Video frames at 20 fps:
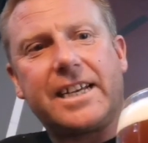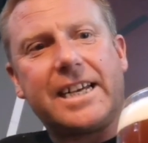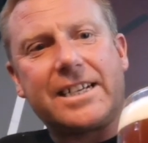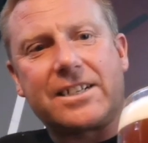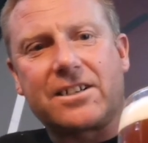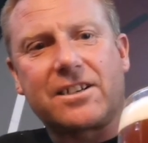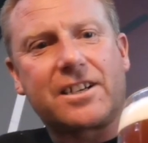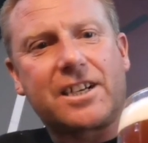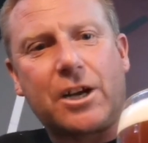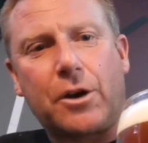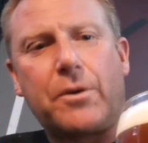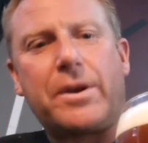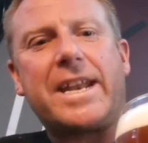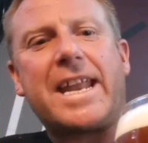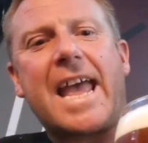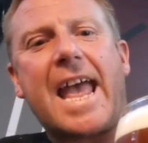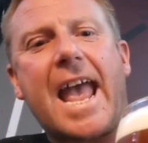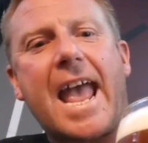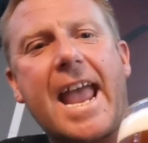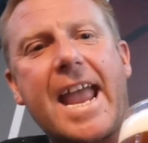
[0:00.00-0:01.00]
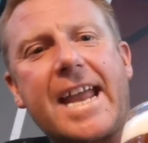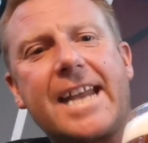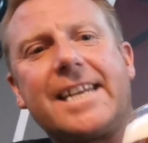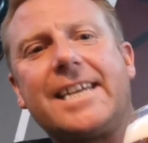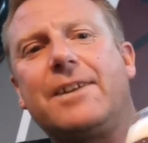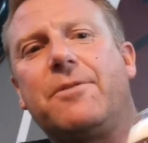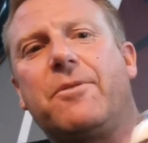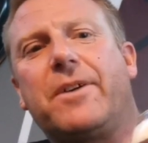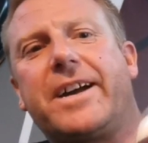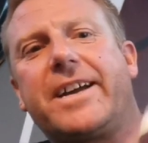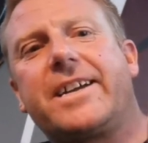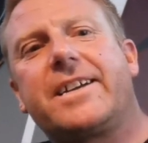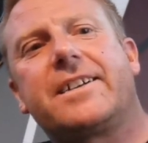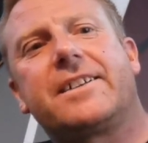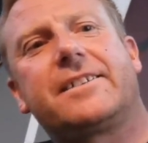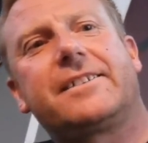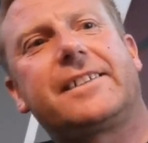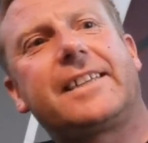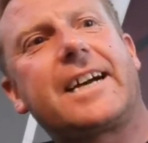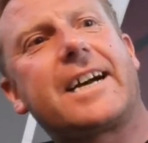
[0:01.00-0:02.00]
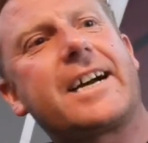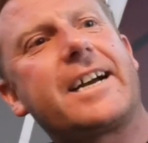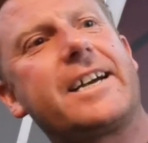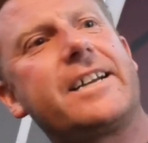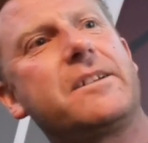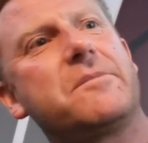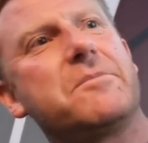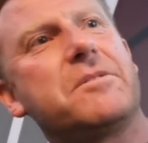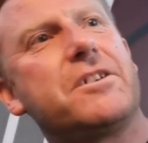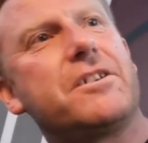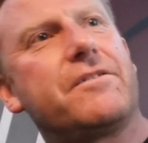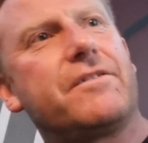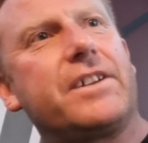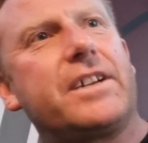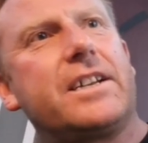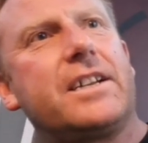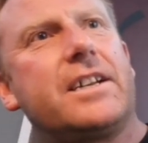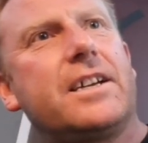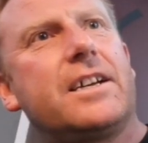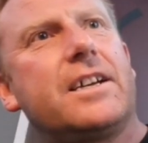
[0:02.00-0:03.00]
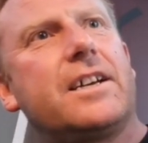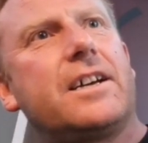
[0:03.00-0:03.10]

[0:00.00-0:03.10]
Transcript: isn't going anywhere. That ain't a moving.